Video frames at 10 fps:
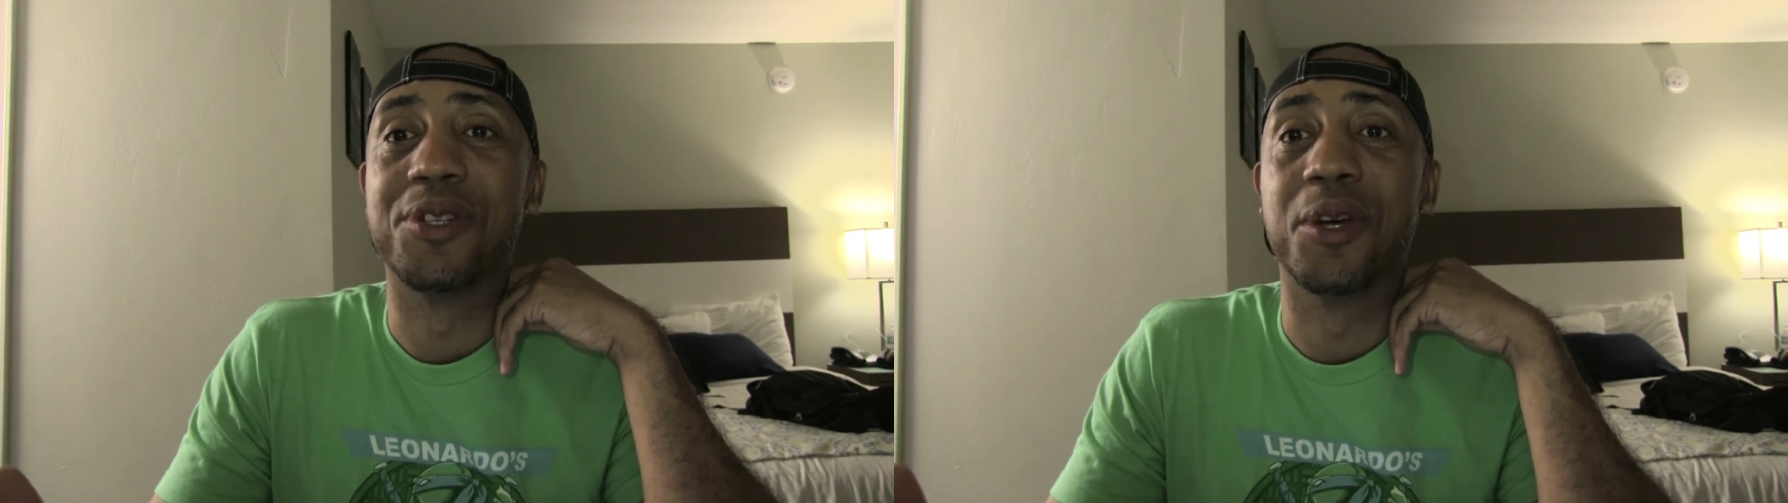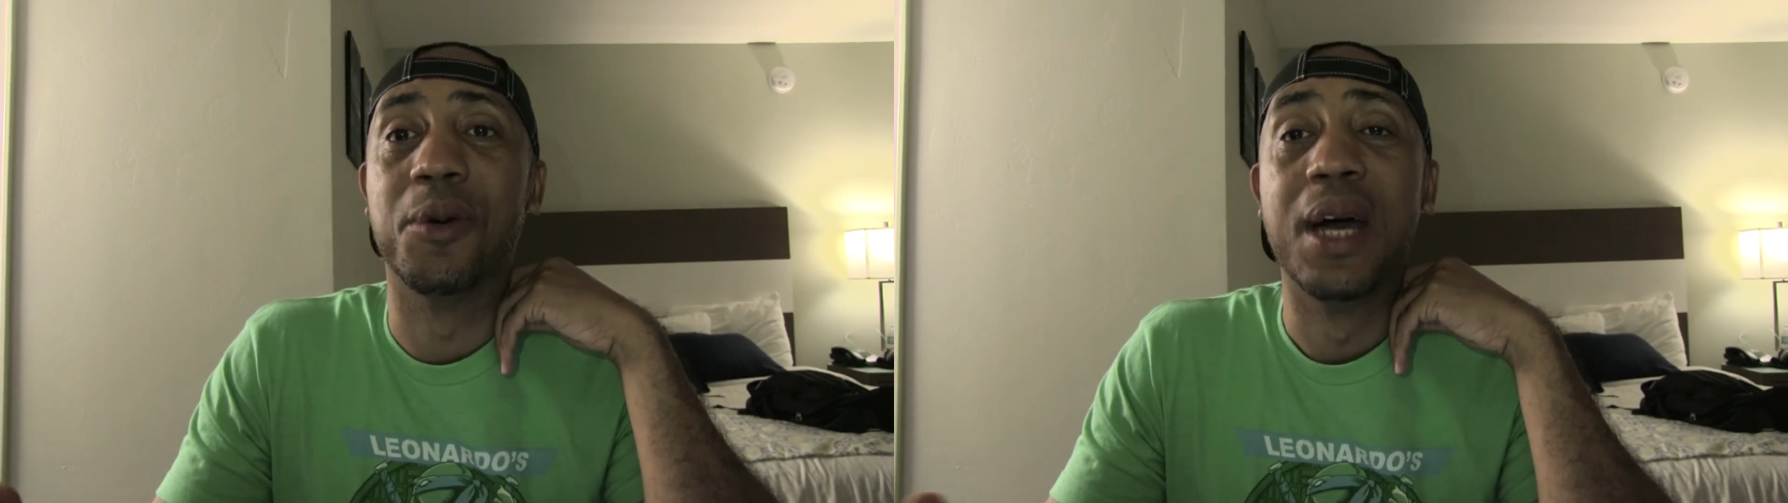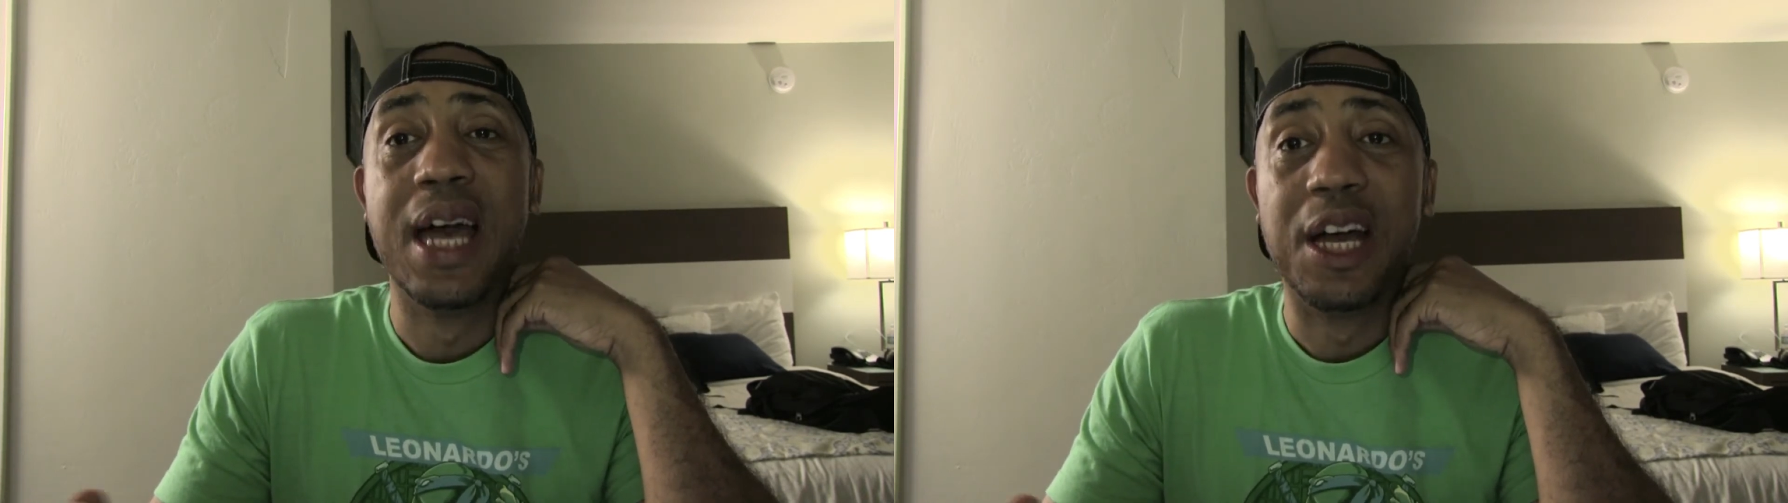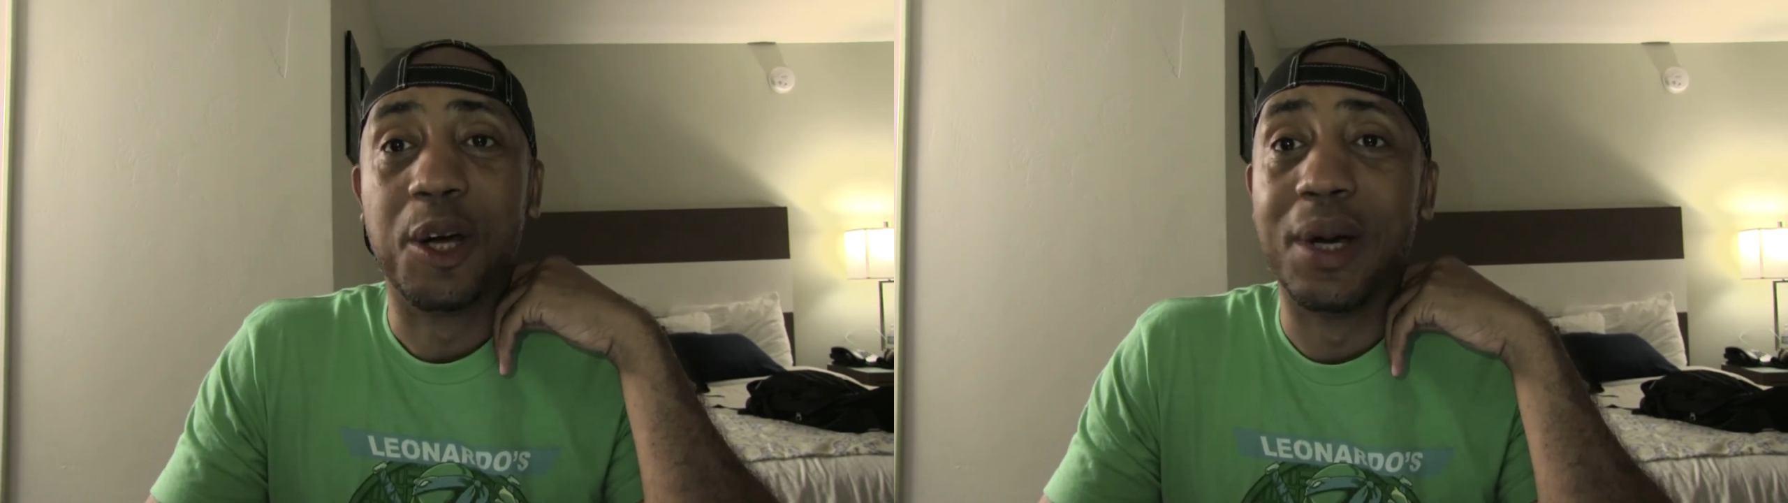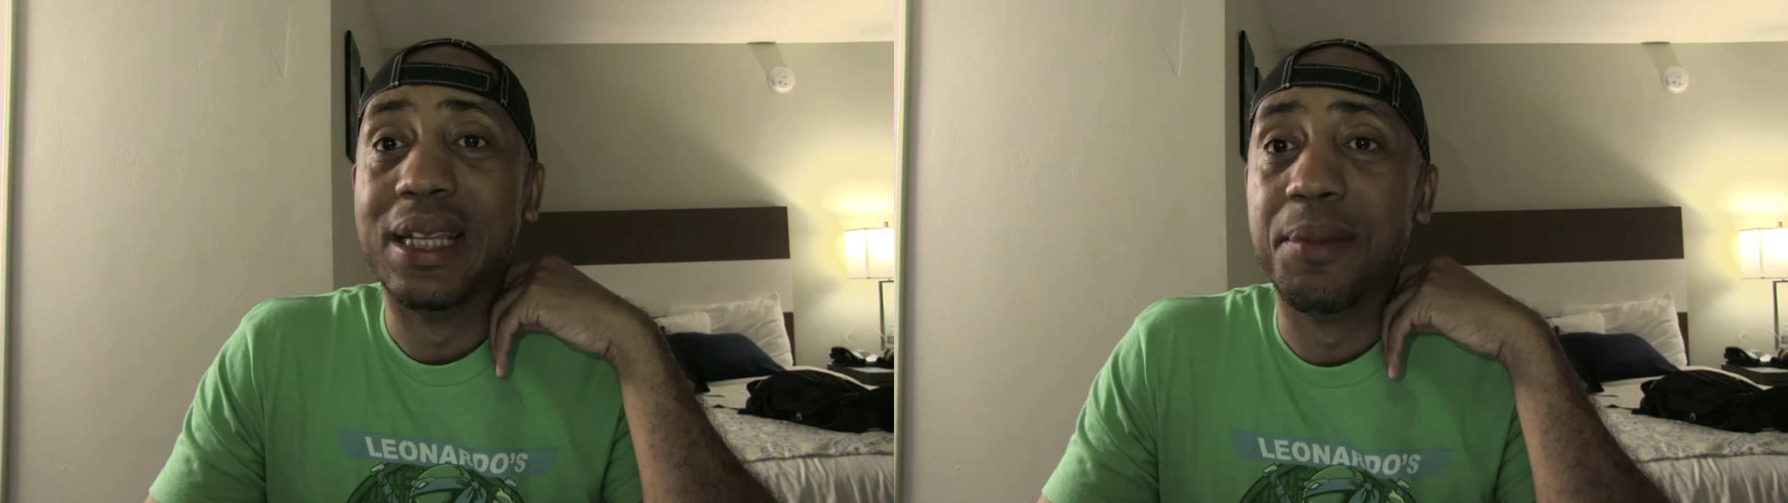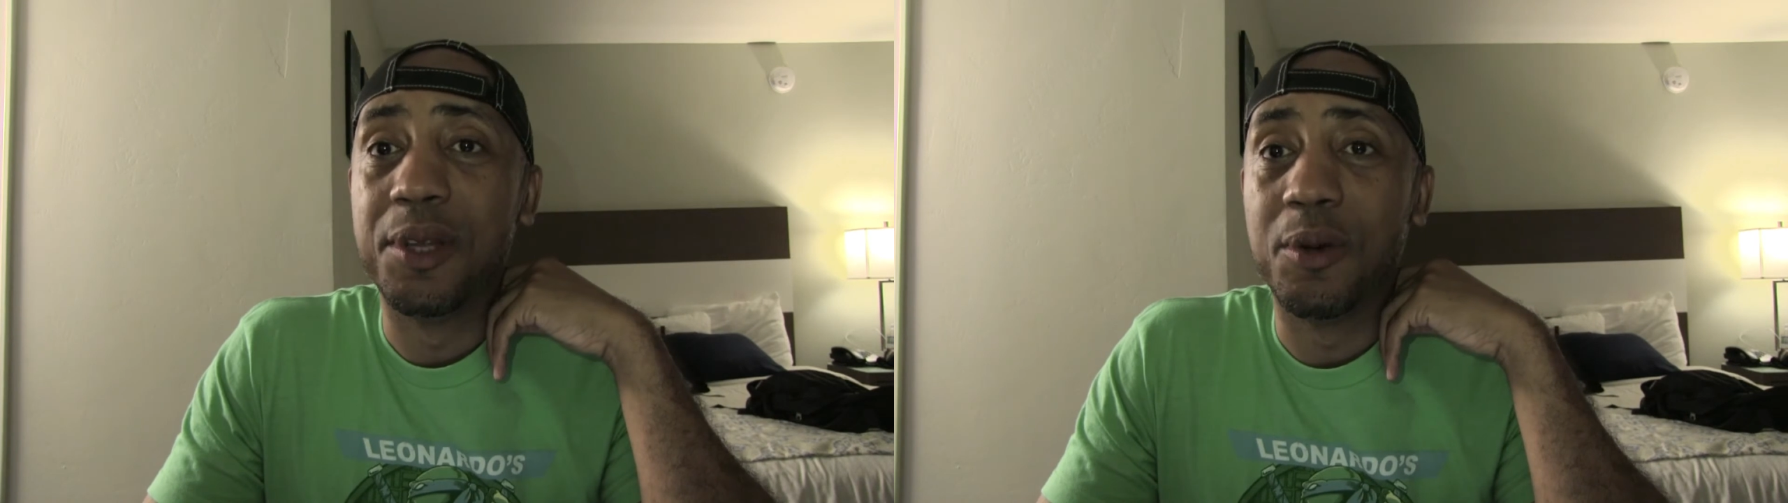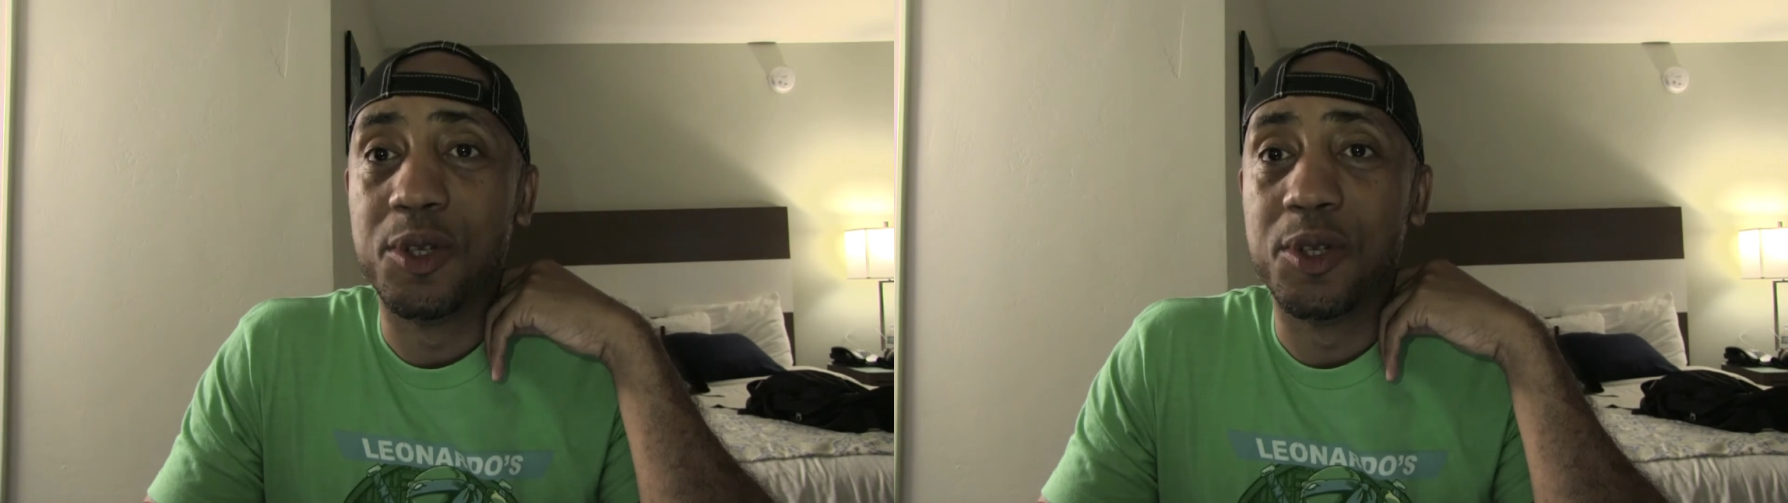So go ahead and let me know